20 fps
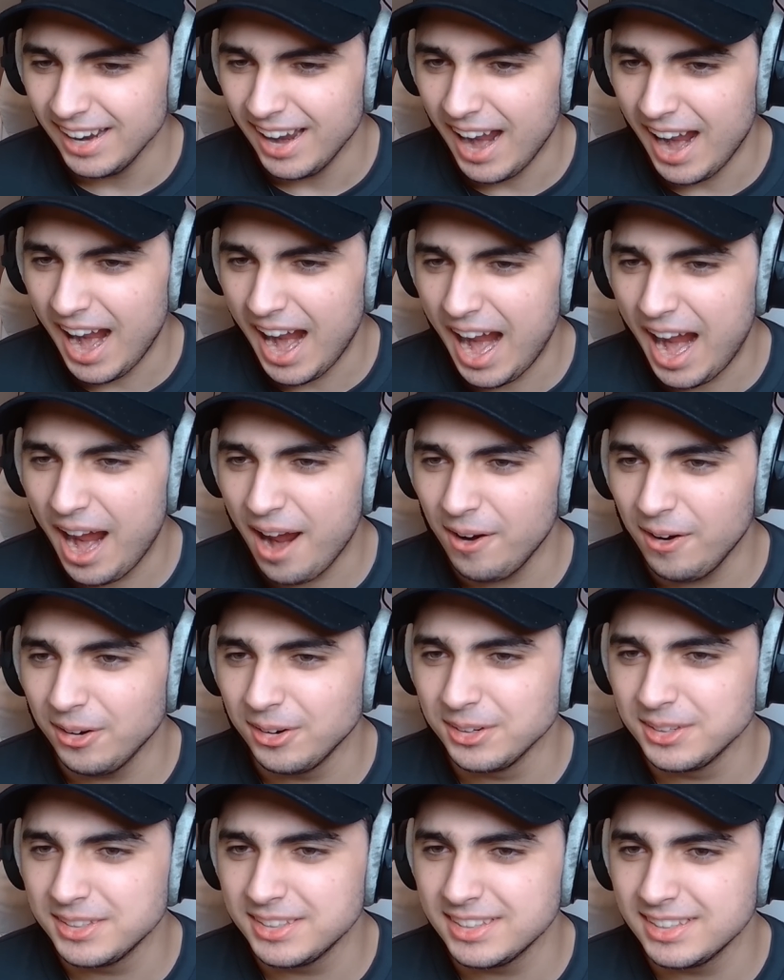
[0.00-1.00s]

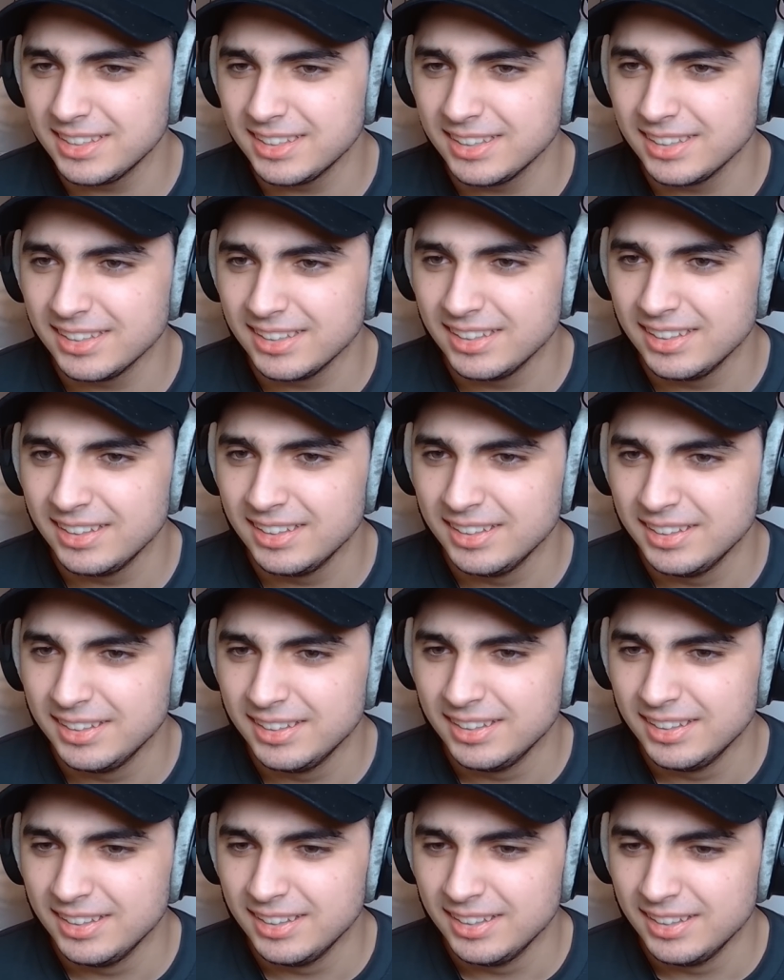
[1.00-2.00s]
Ouch!
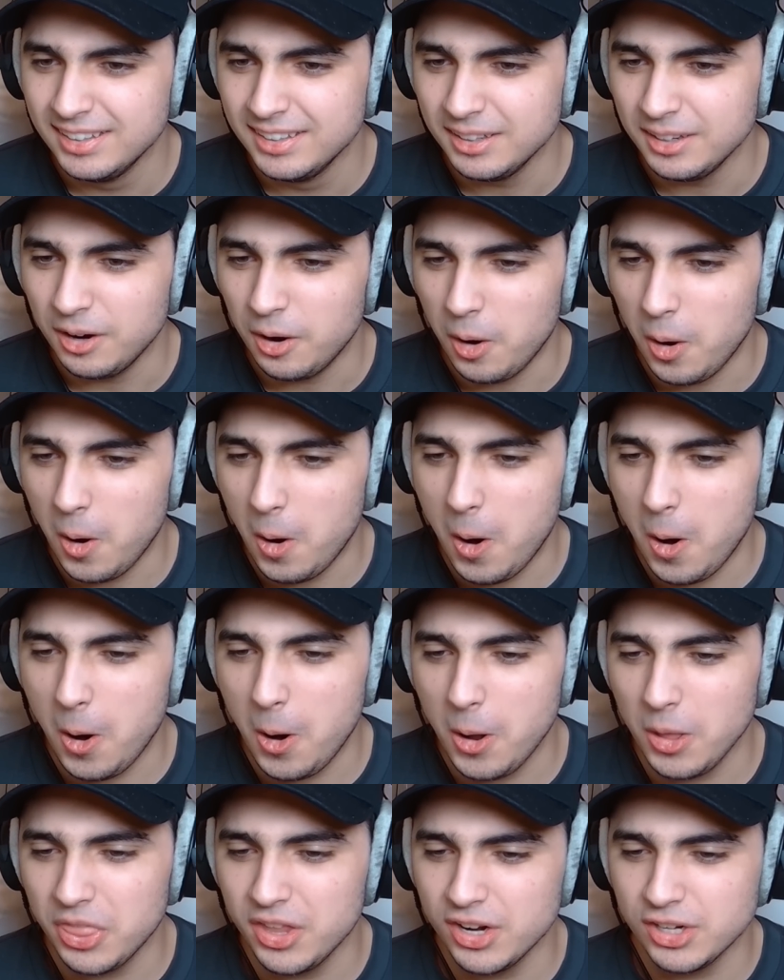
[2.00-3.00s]

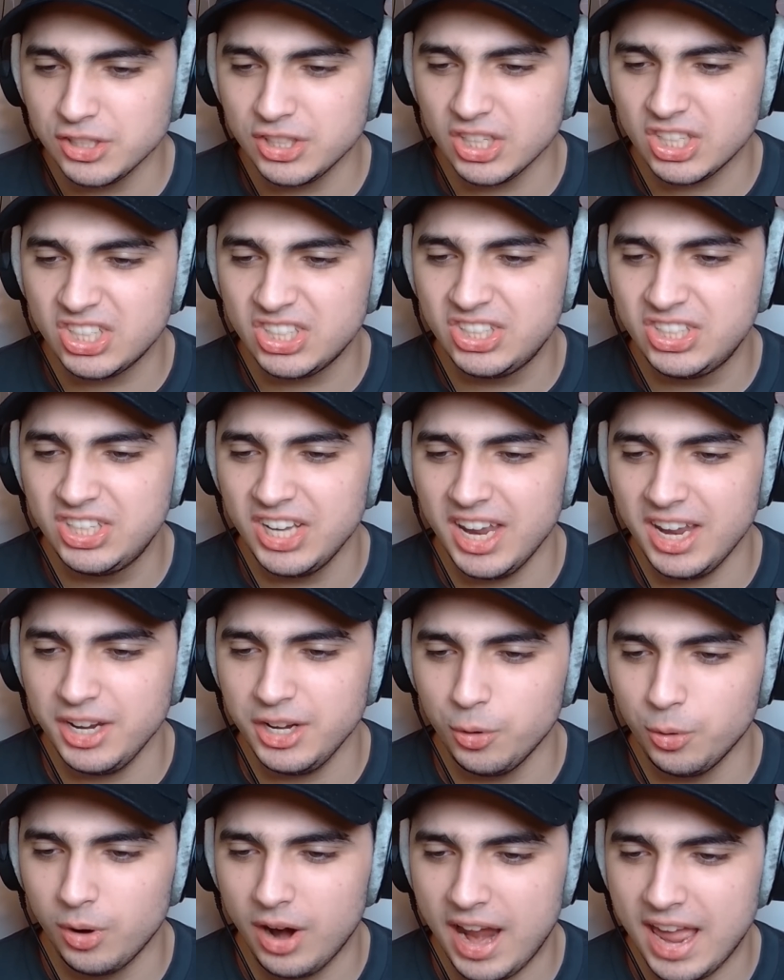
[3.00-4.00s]
Oh, there's a sit
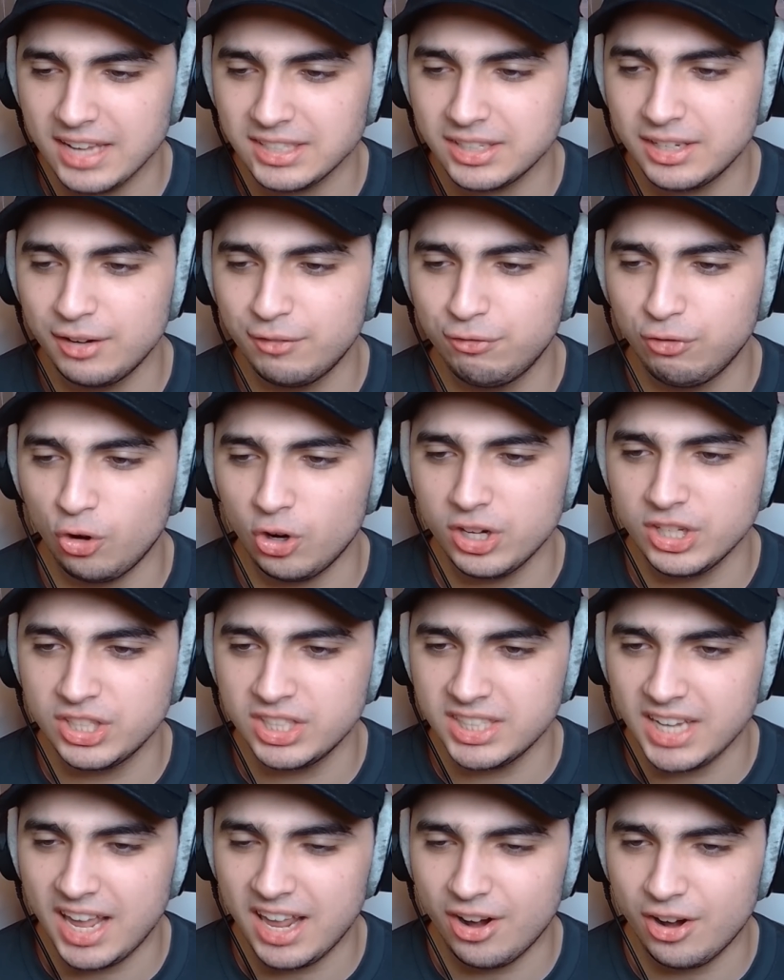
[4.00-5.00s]
you were asking for. You
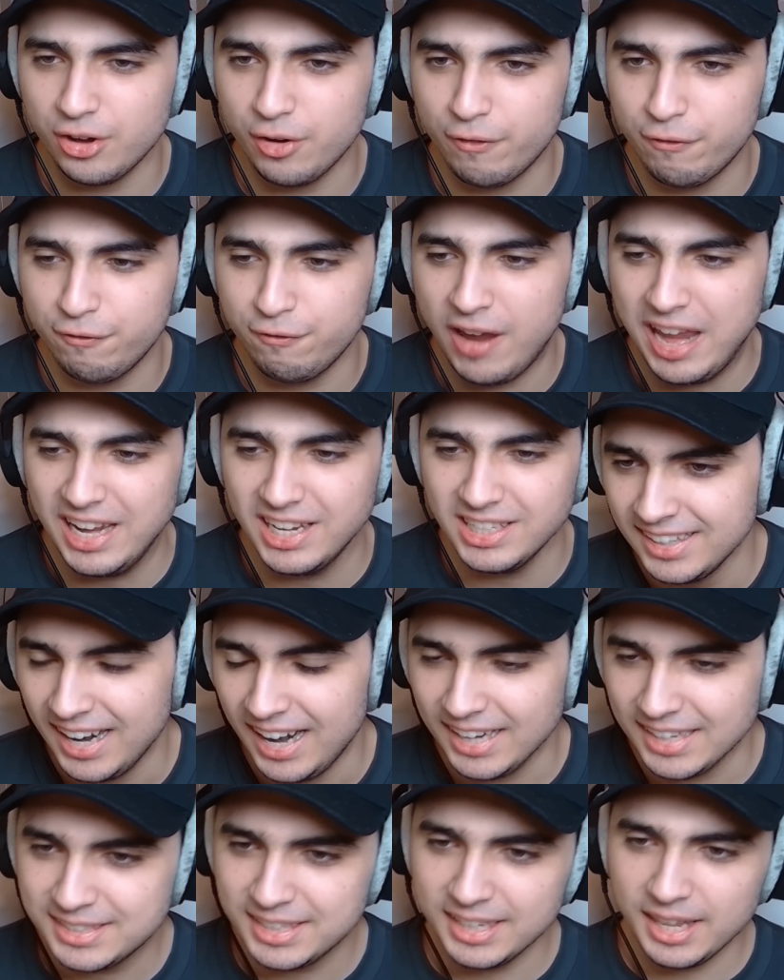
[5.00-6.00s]
sat on your face.
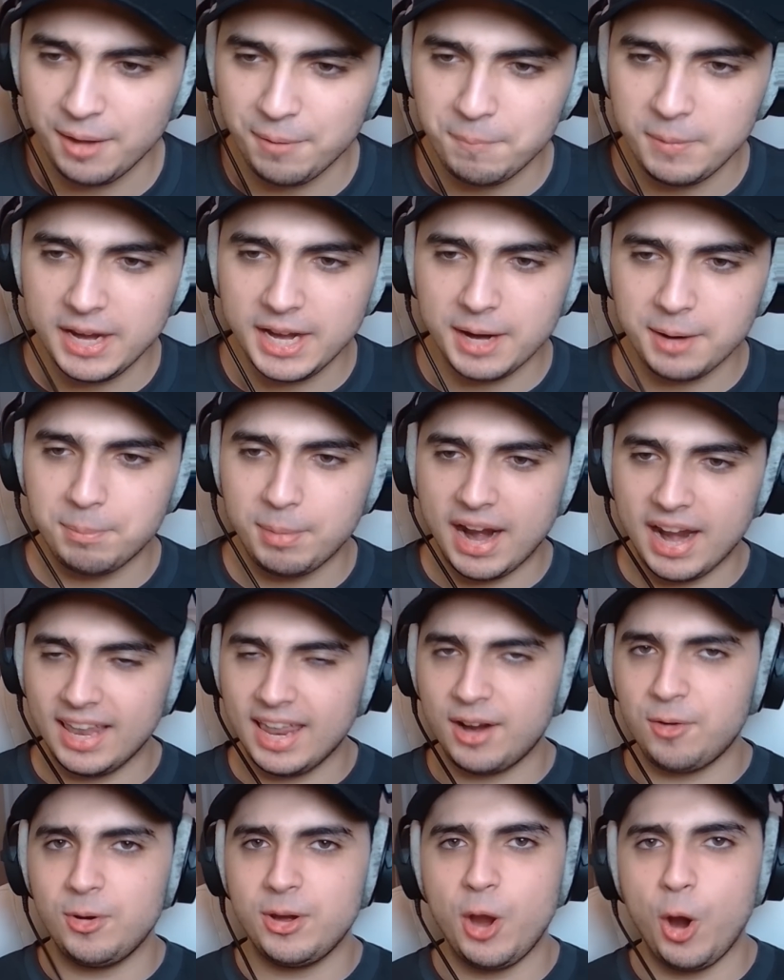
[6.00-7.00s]
I see the meaning but
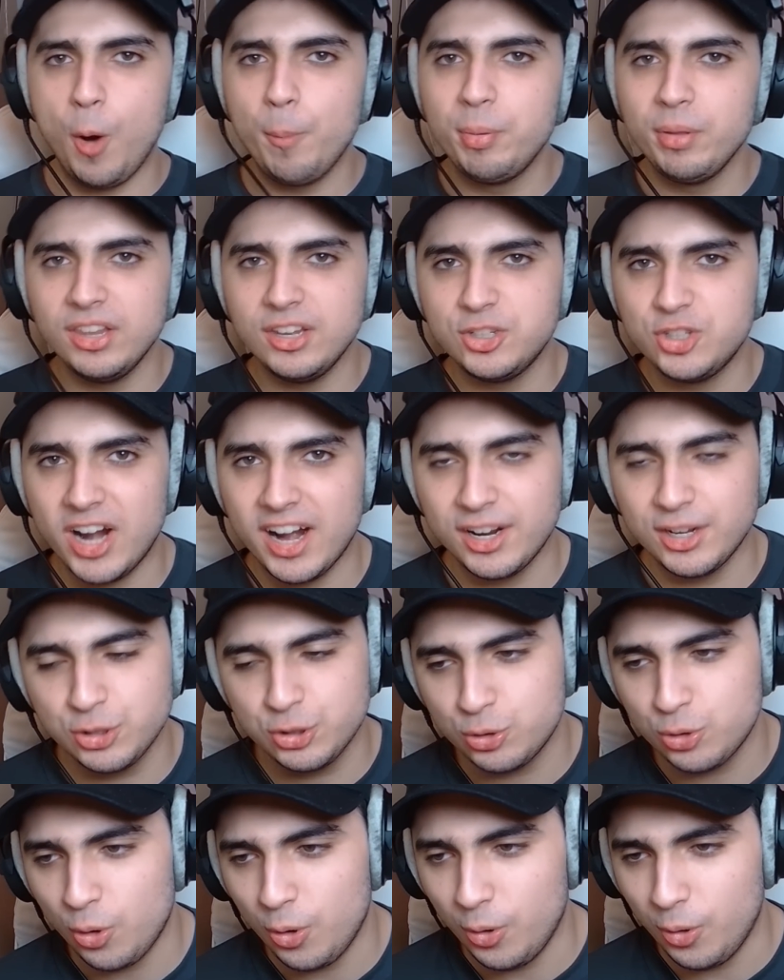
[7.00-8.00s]
like when you open the Dragon
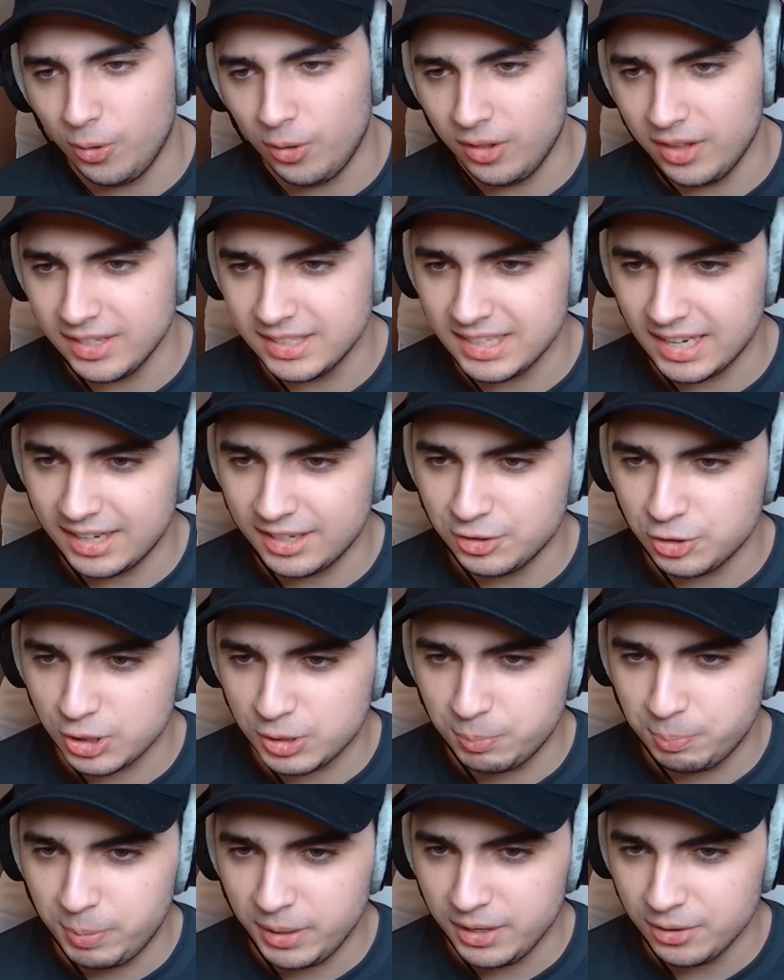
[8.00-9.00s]
Scroll, it's like
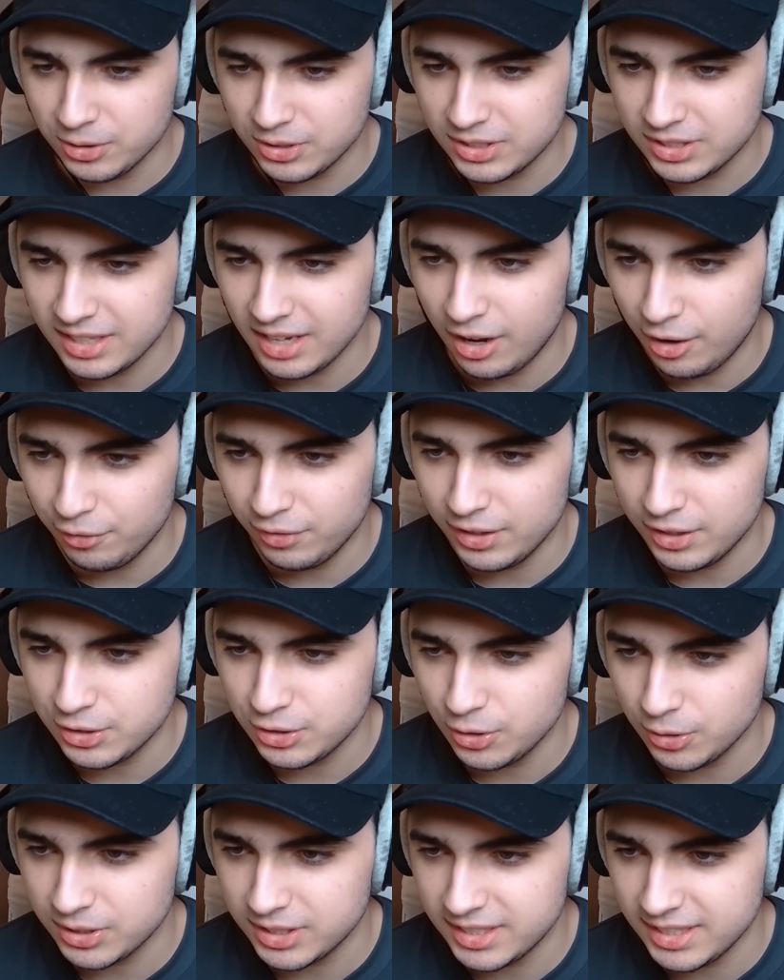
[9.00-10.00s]
just be yourself. There's
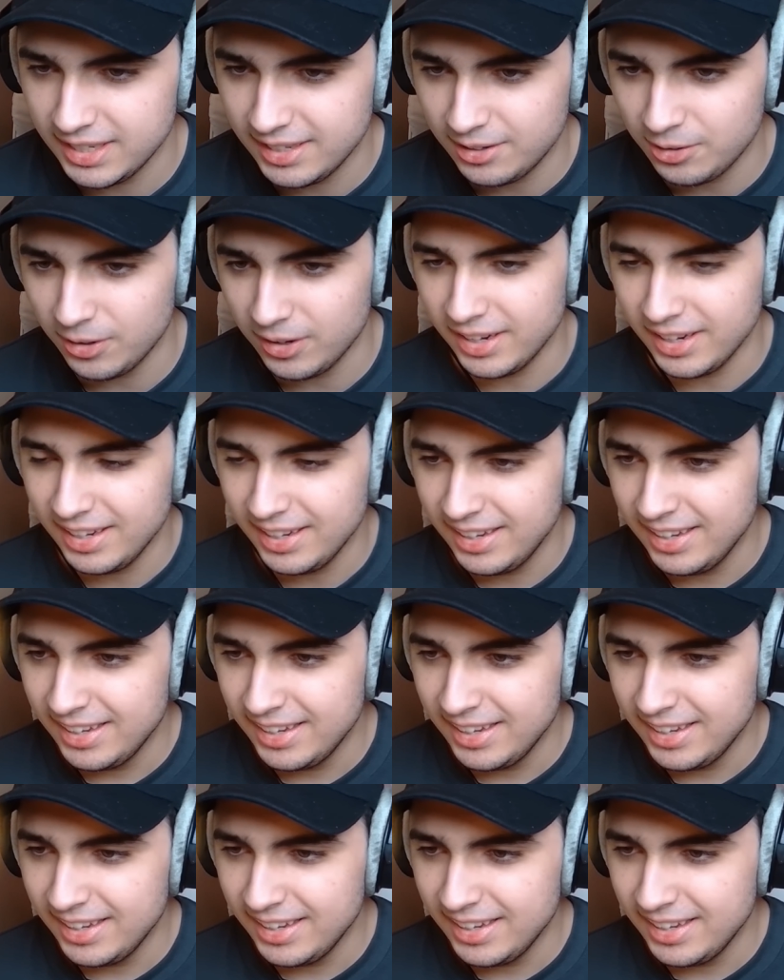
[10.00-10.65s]
no secret.